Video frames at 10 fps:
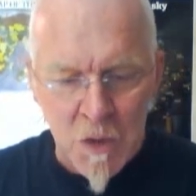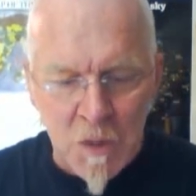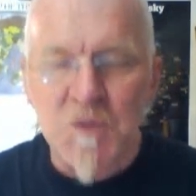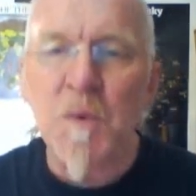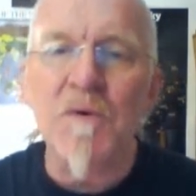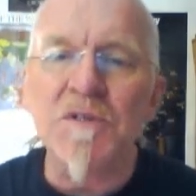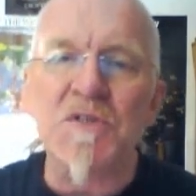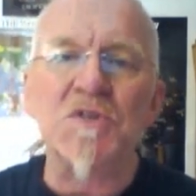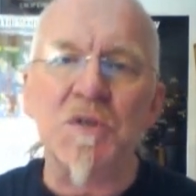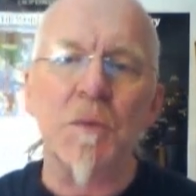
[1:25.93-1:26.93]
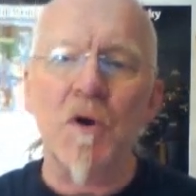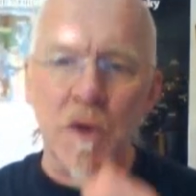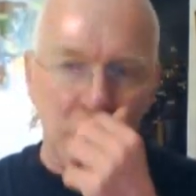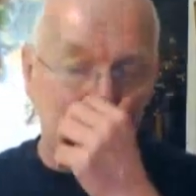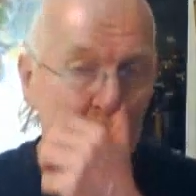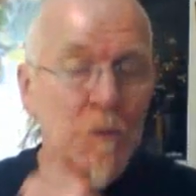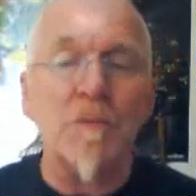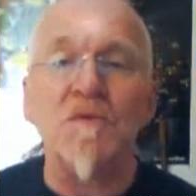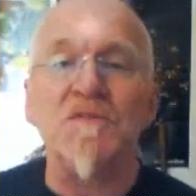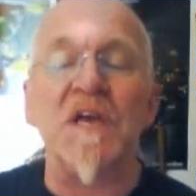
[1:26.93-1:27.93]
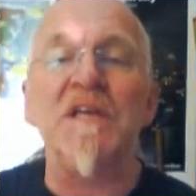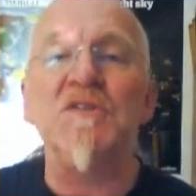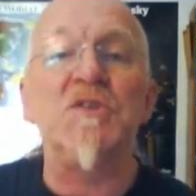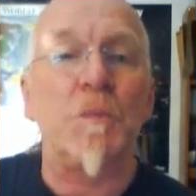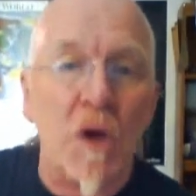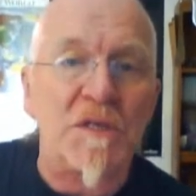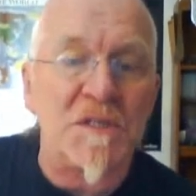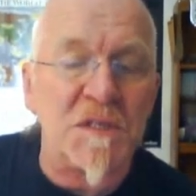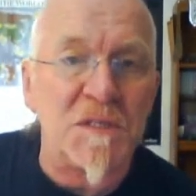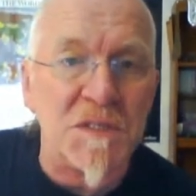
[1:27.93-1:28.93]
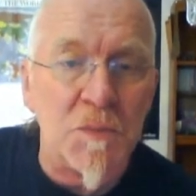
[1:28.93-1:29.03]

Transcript: Once we're into tomorrow, the moon moves into Pisces.